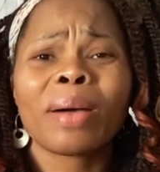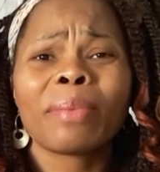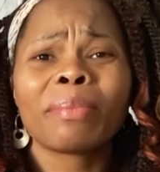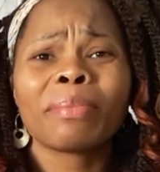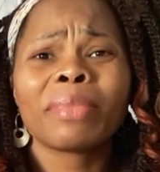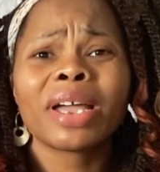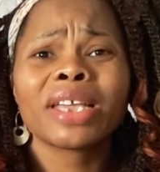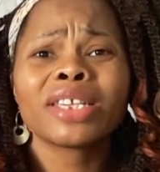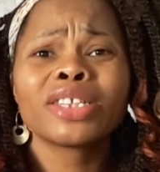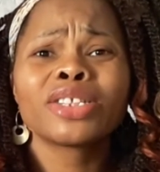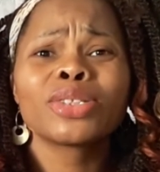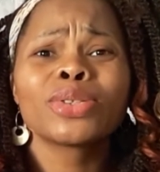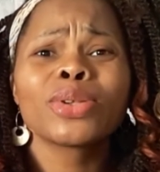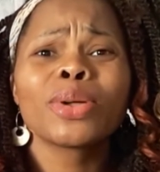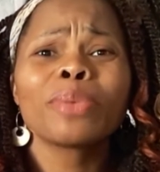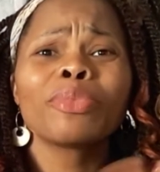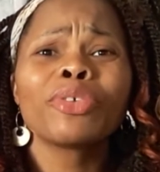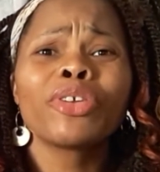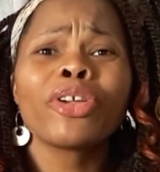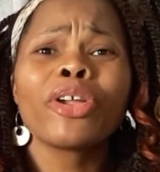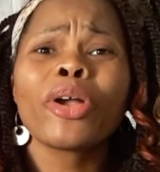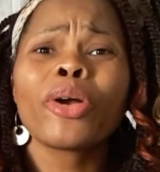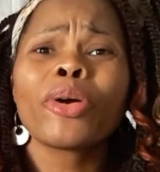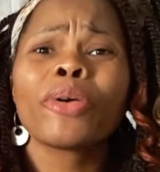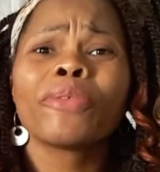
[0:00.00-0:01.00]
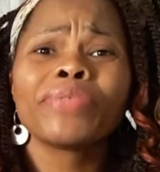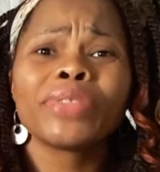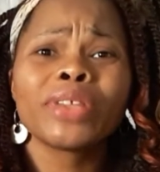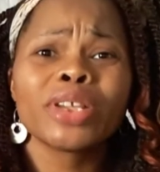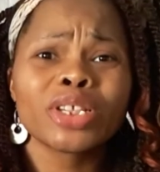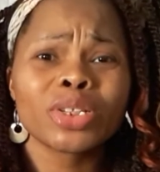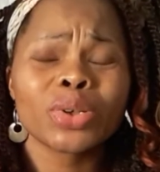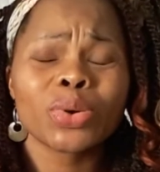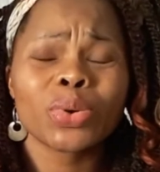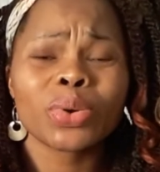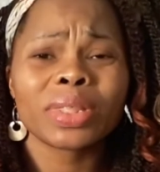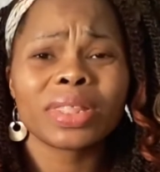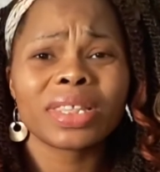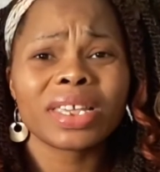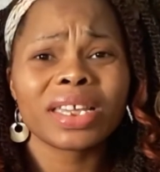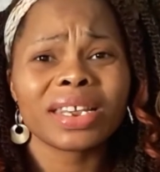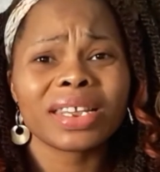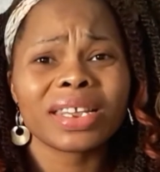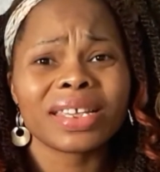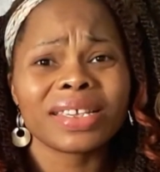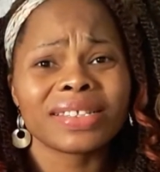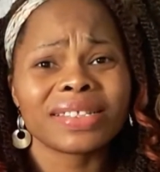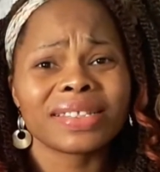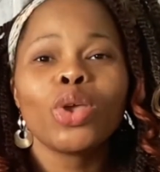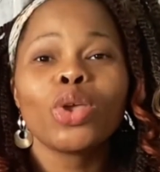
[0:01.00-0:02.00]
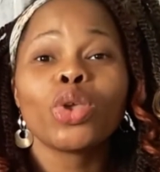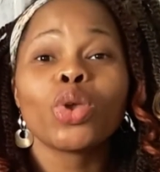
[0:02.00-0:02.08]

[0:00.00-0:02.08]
my summary of this whole thing is